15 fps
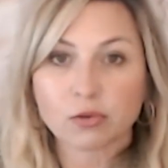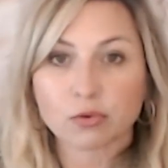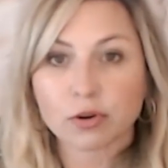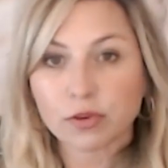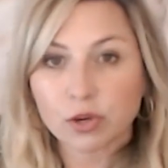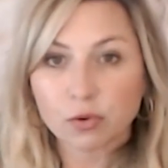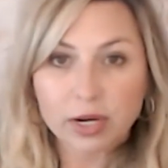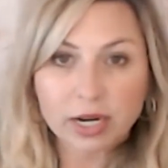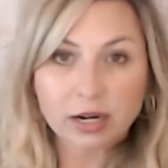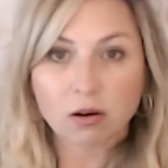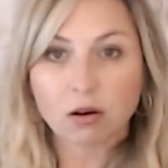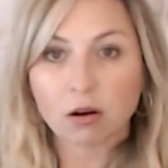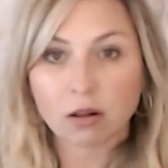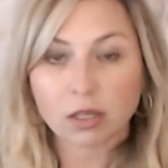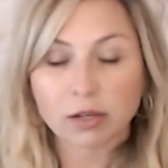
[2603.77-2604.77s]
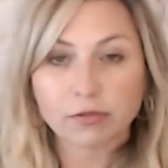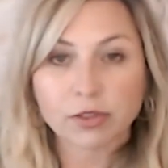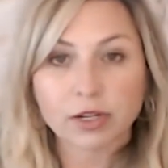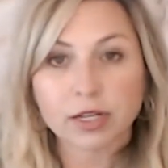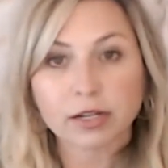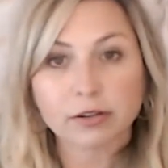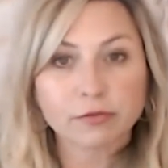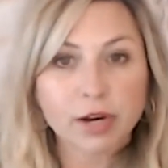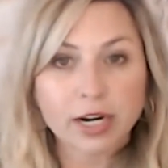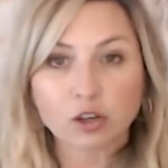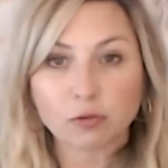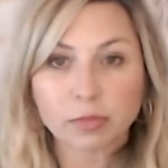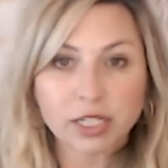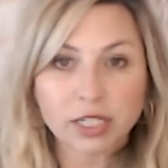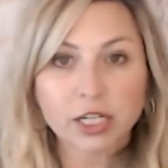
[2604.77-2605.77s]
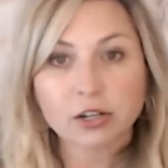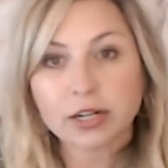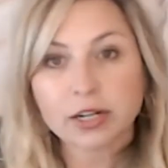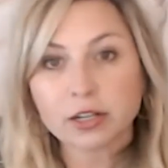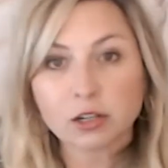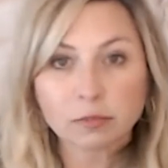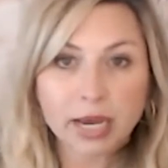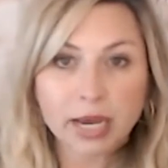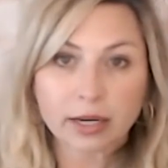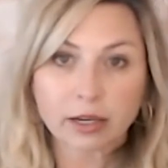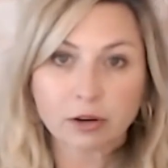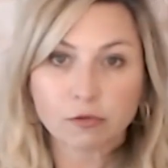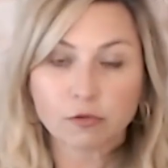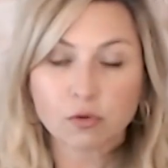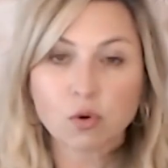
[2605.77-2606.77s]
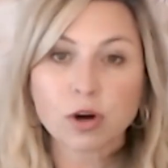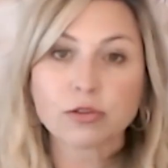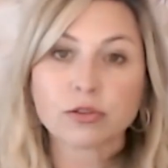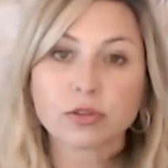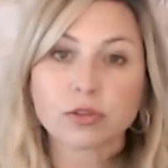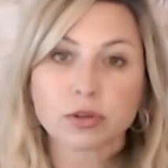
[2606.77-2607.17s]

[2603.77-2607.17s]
reviewing all of the final material back and forth.